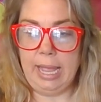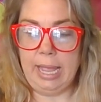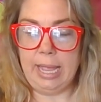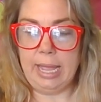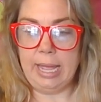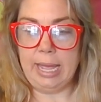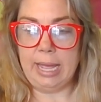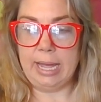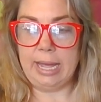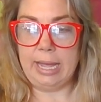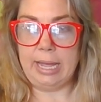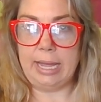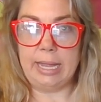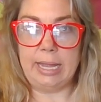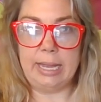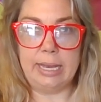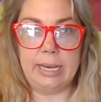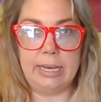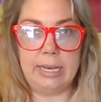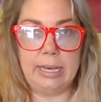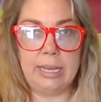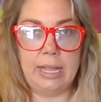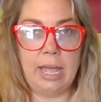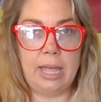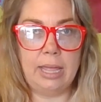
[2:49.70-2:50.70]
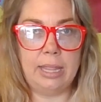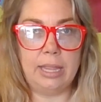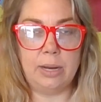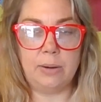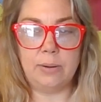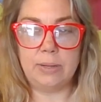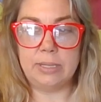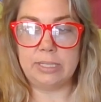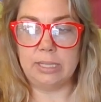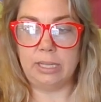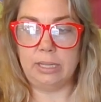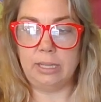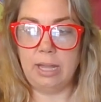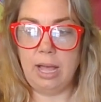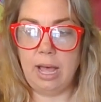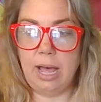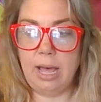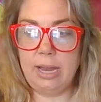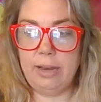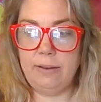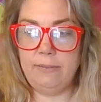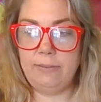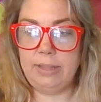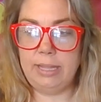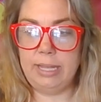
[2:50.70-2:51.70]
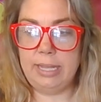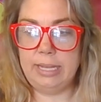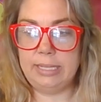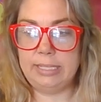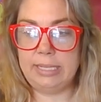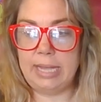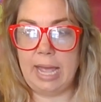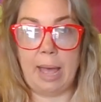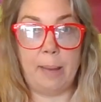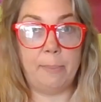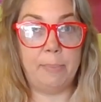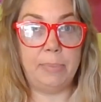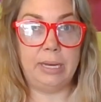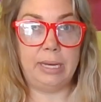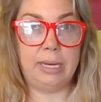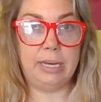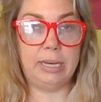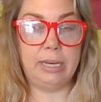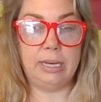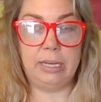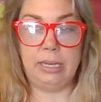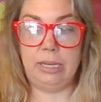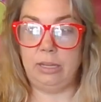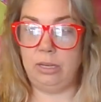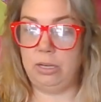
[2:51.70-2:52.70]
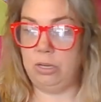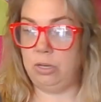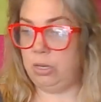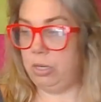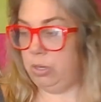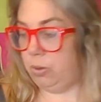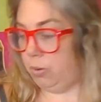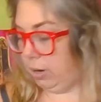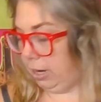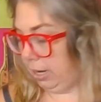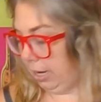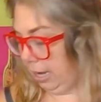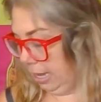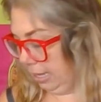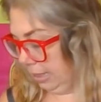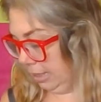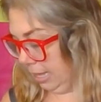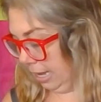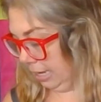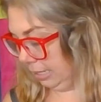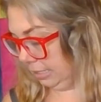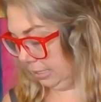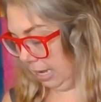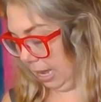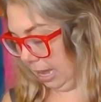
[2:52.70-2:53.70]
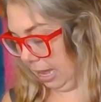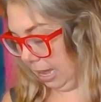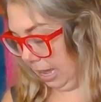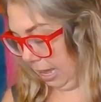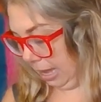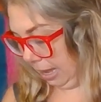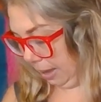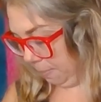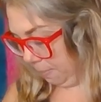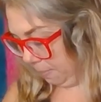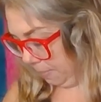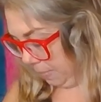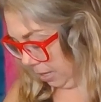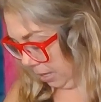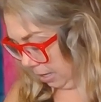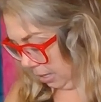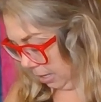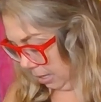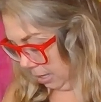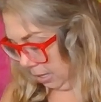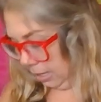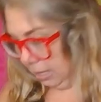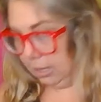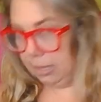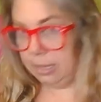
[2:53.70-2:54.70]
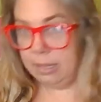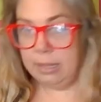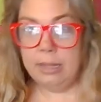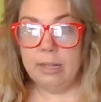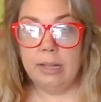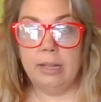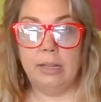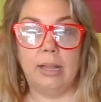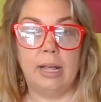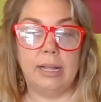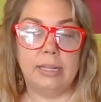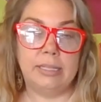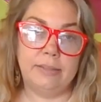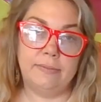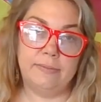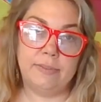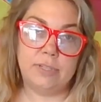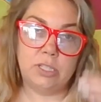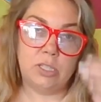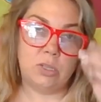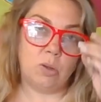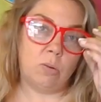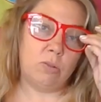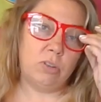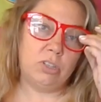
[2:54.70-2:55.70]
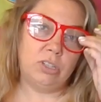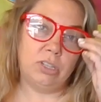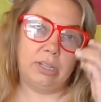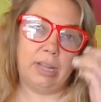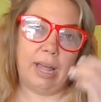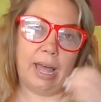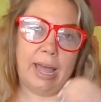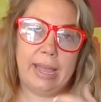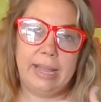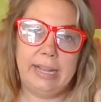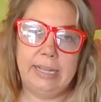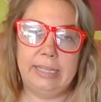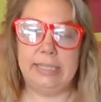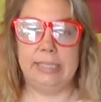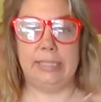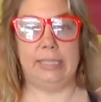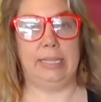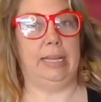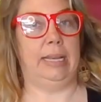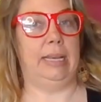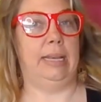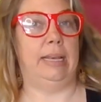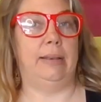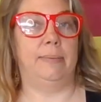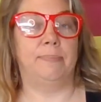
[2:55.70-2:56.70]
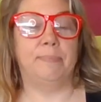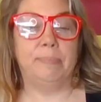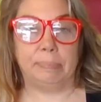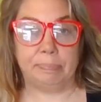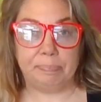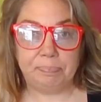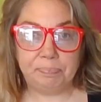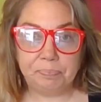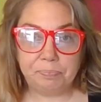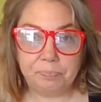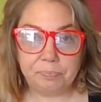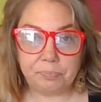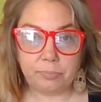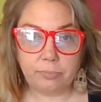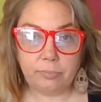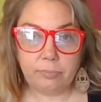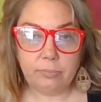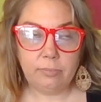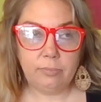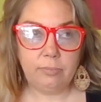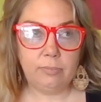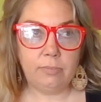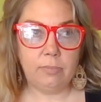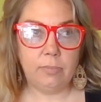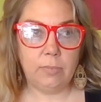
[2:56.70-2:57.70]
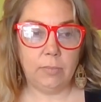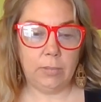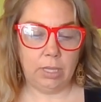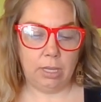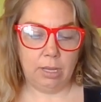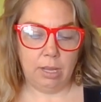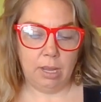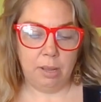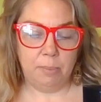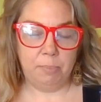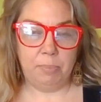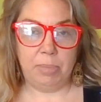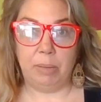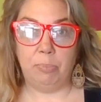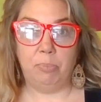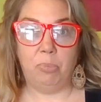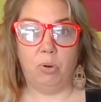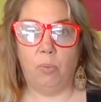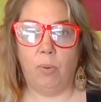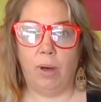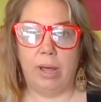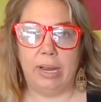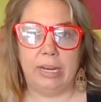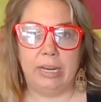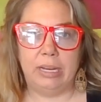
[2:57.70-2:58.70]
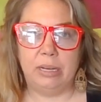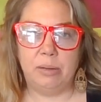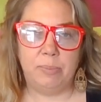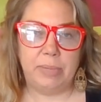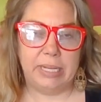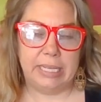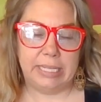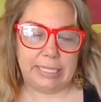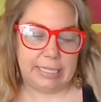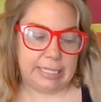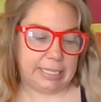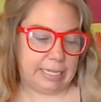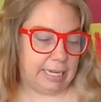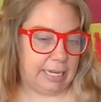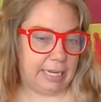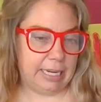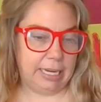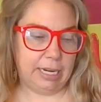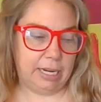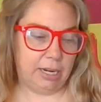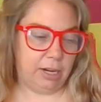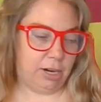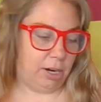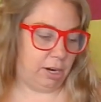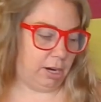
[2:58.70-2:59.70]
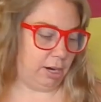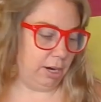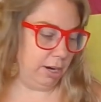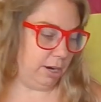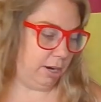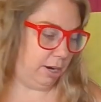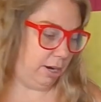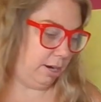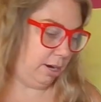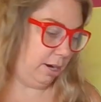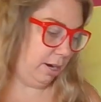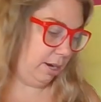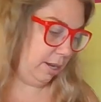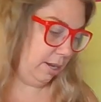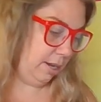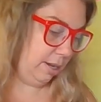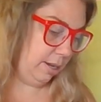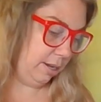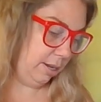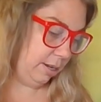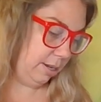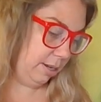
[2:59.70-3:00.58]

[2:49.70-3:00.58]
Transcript: and there was a lot of things happening in New York at that time. Lots of socialites and people wanting to be seen and heard.